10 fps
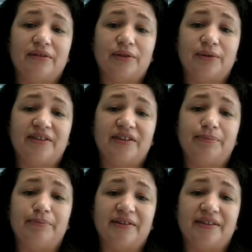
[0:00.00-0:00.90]
to
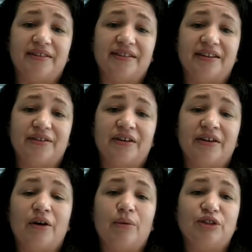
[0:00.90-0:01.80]
assist businesses,
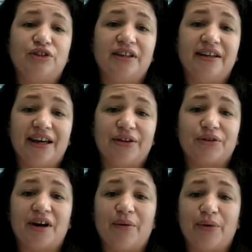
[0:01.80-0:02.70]
which you can get
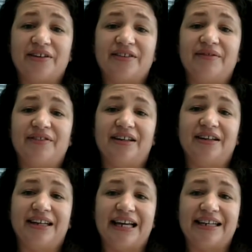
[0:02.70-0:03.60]
through our WorkSafe
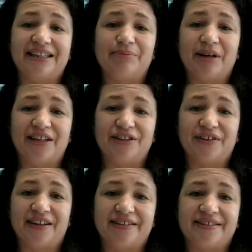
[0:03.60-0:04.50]
Silica landing page
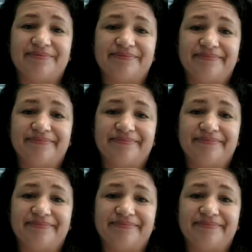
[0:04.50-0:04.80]
for this.